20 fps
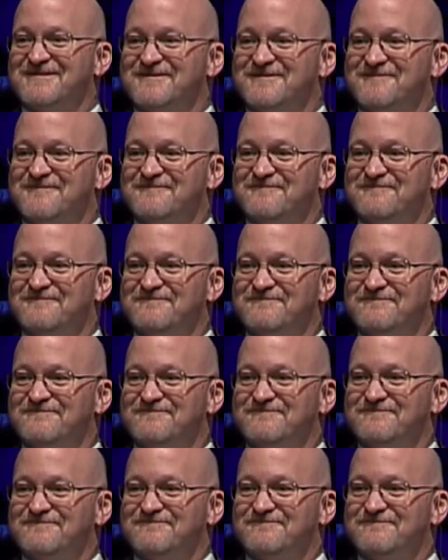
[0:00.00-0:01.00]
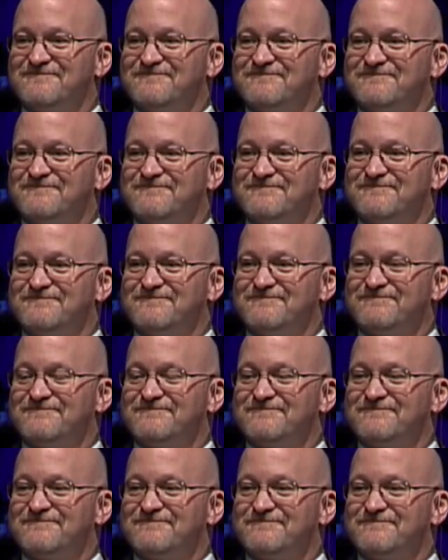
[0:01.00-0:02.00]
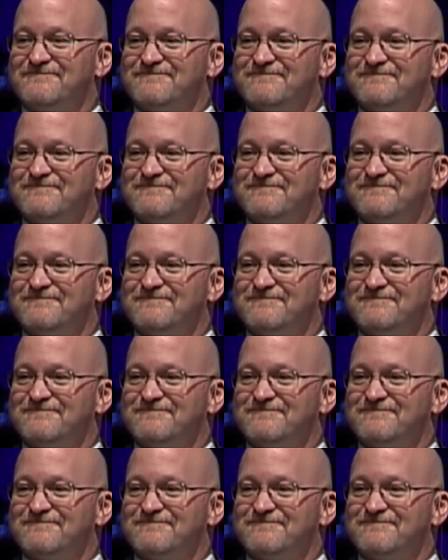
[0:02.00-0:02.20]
No one is speaking in this clip.